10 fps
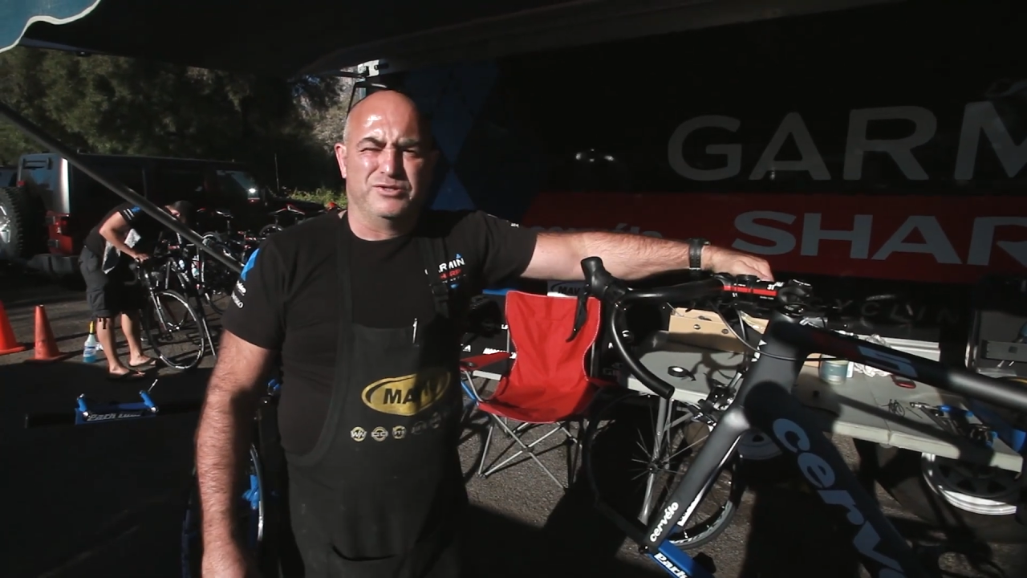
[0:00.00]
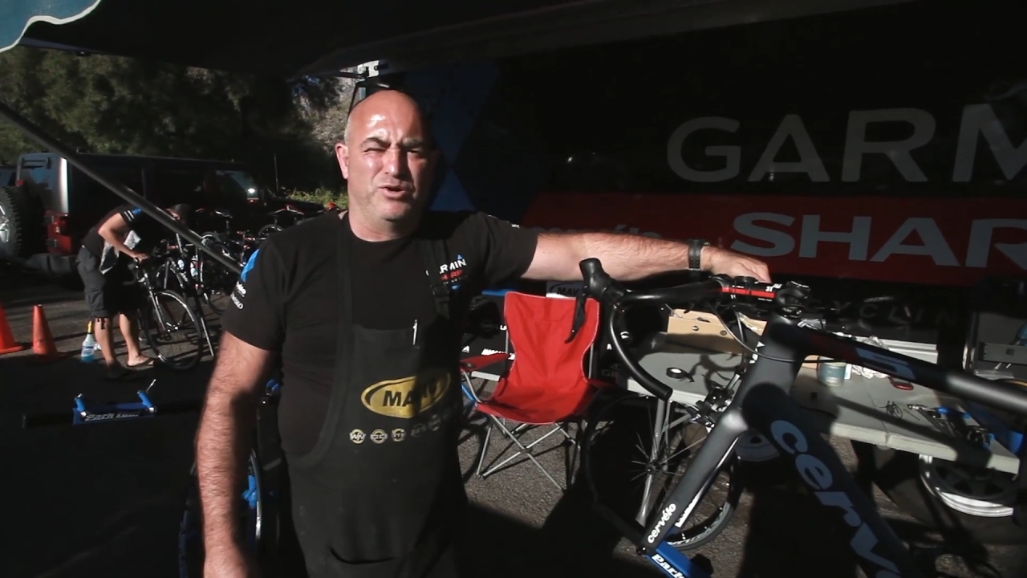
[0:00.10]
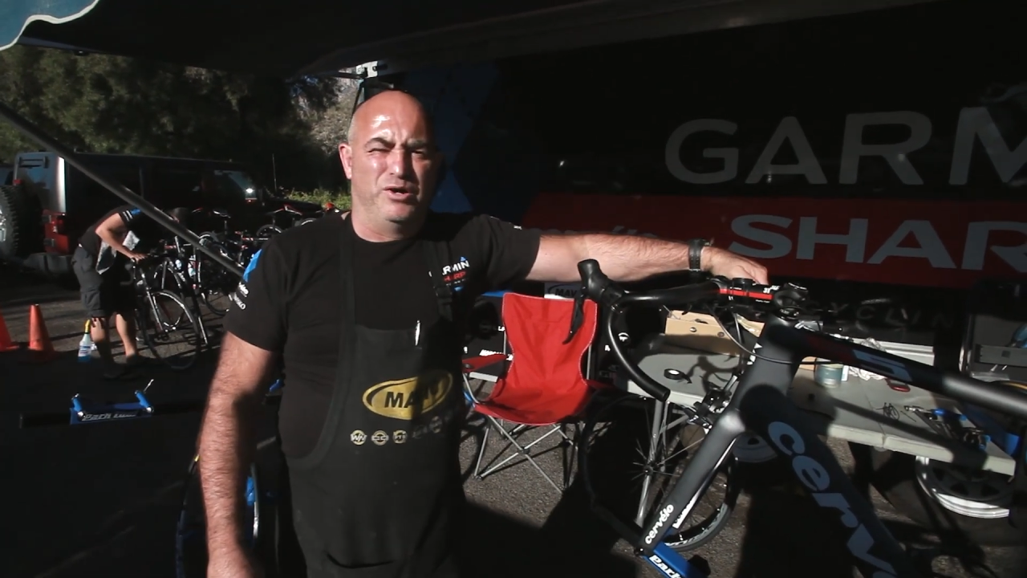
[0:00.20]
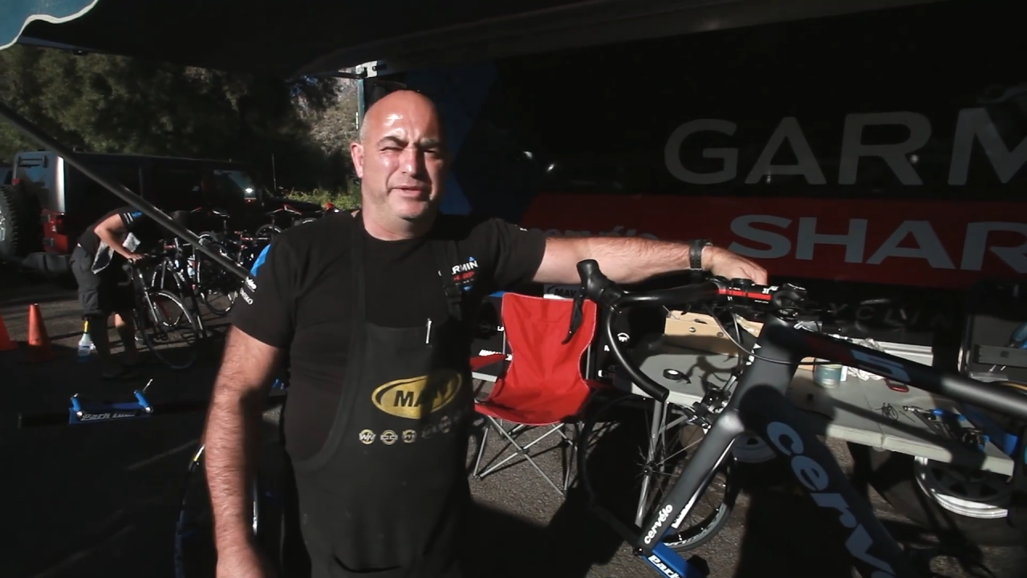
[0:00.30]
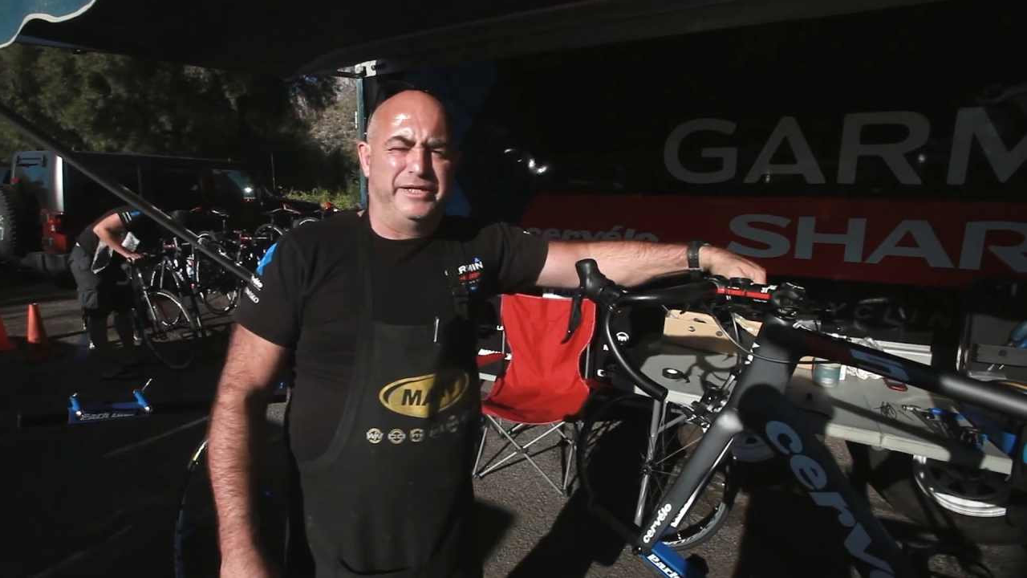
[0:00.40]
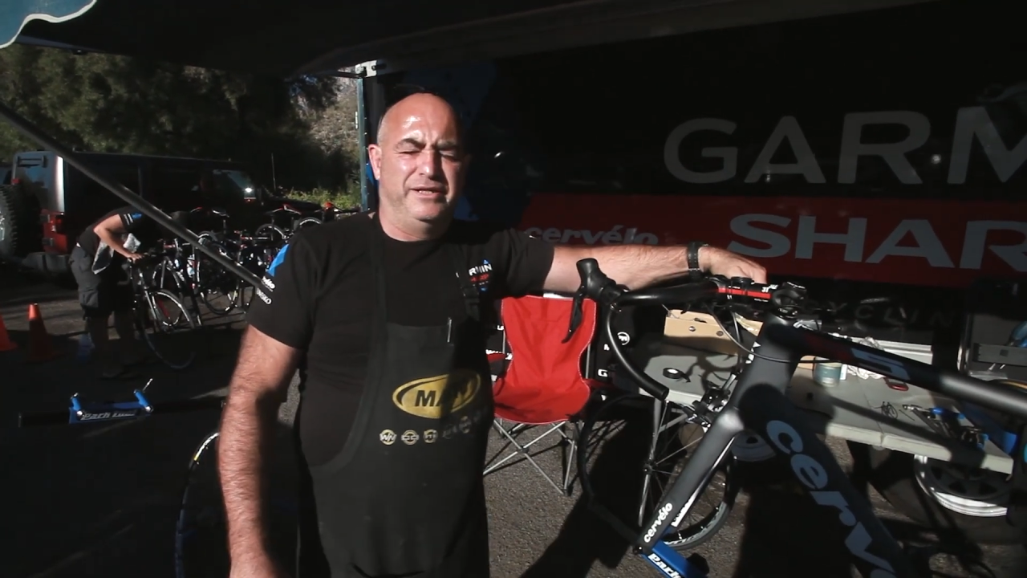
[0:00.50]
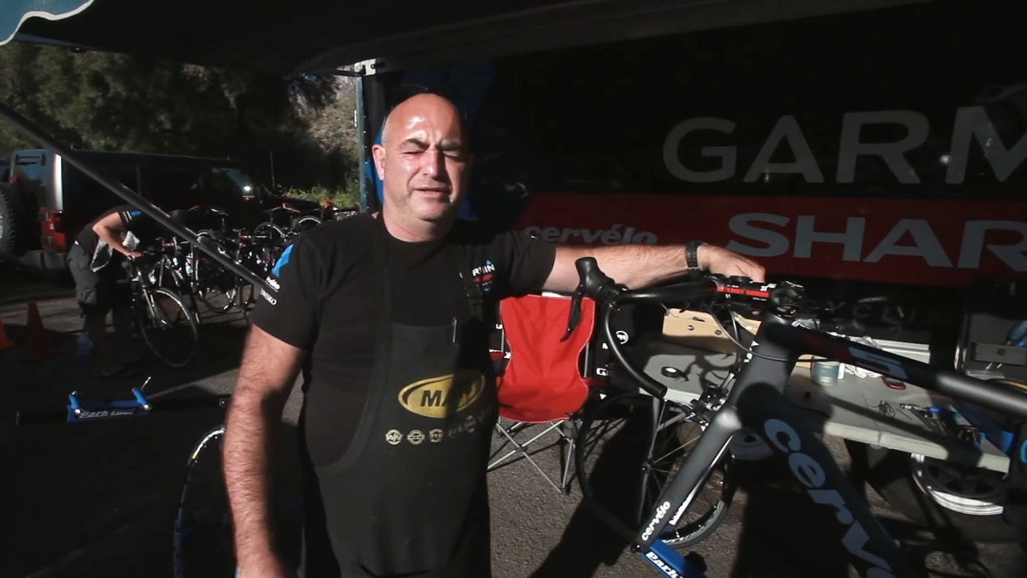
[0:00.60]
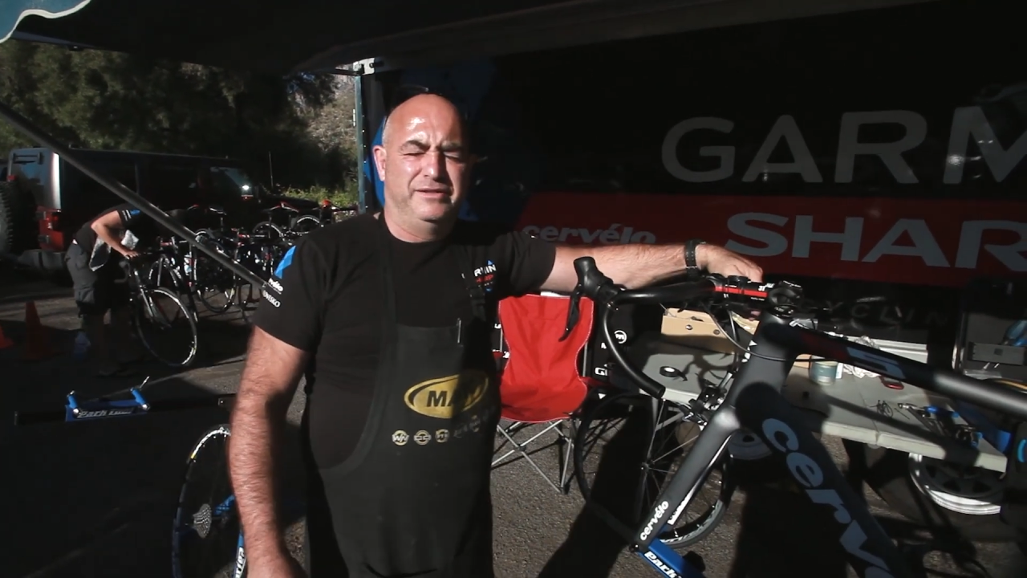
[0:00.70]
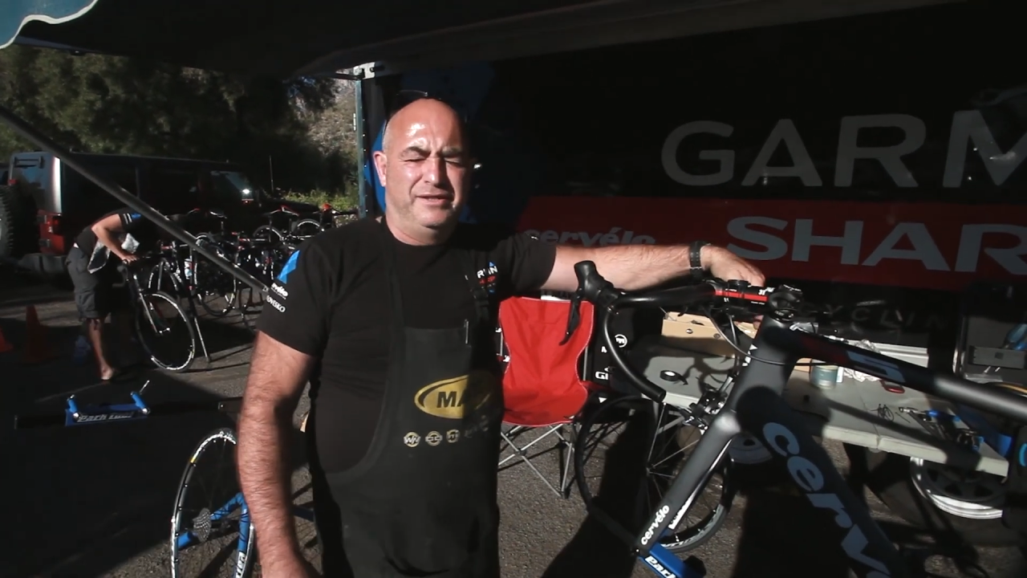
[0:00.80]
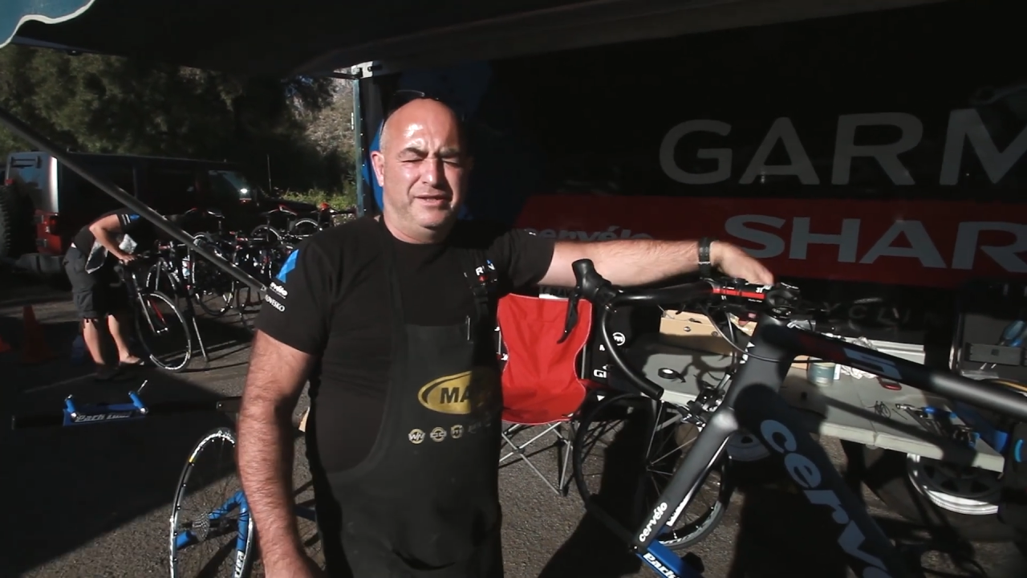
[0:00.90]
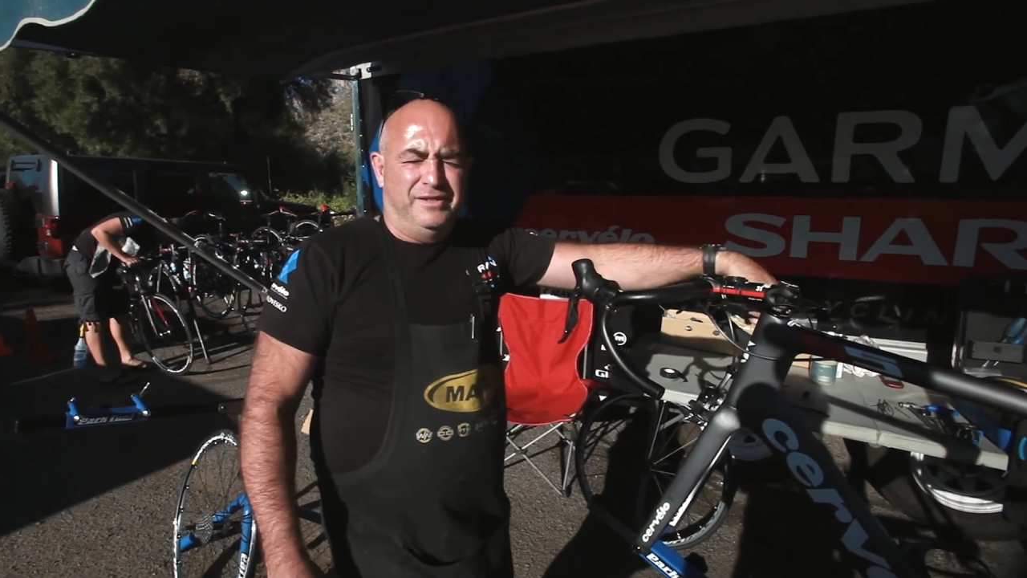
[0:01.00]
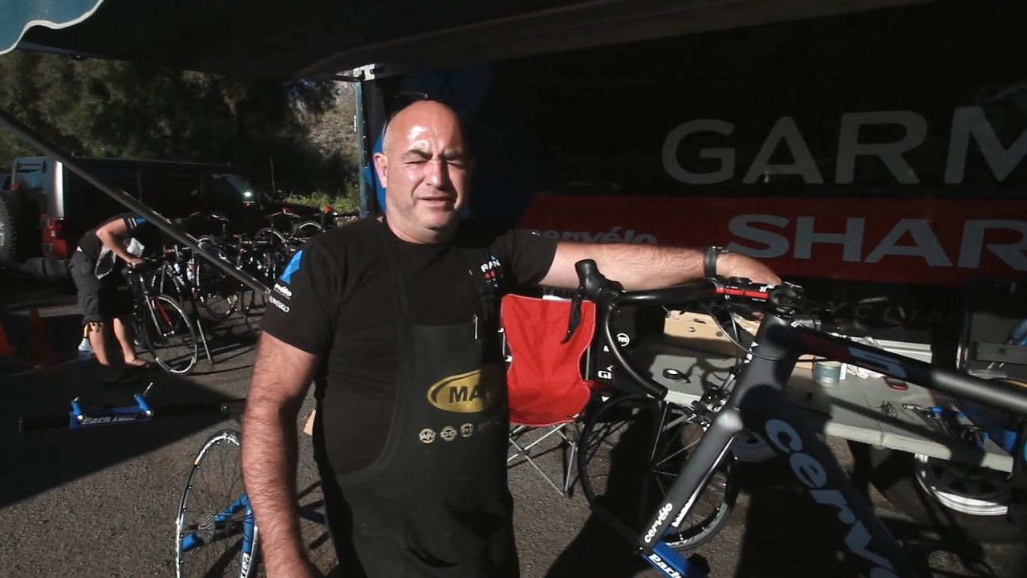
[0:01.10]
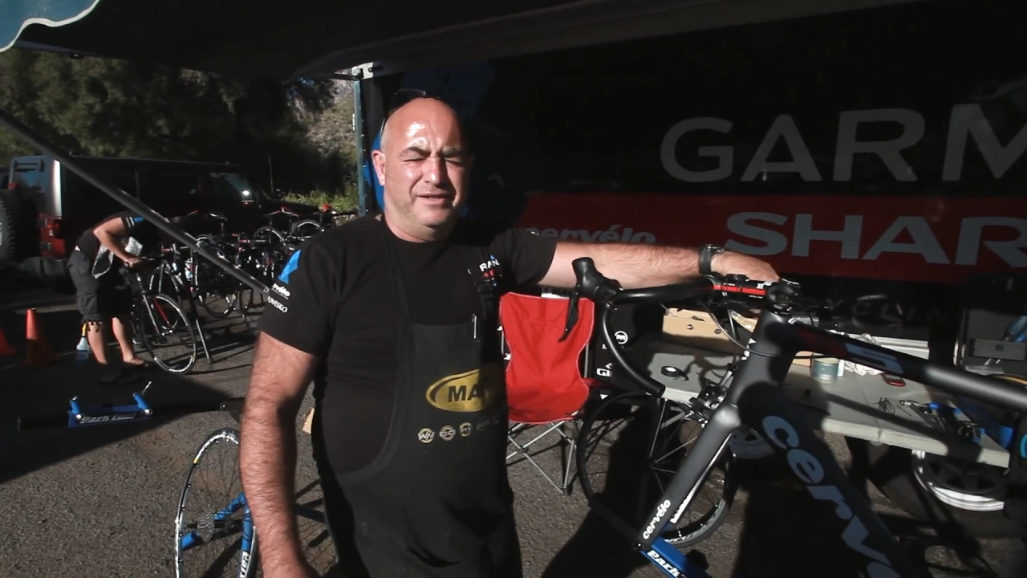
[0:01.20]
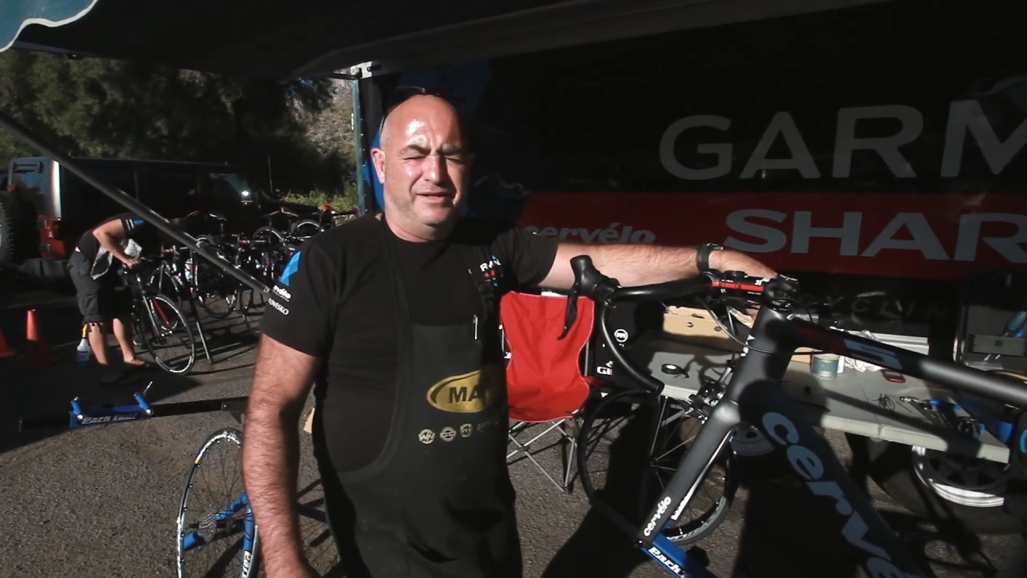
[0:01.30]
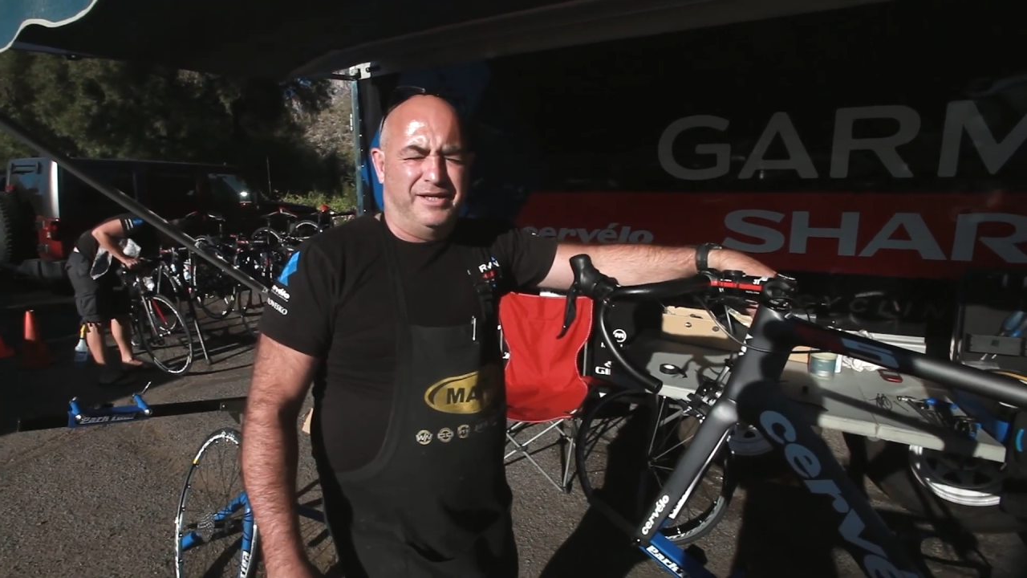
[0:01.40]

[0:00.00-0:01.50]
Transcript: normally uh,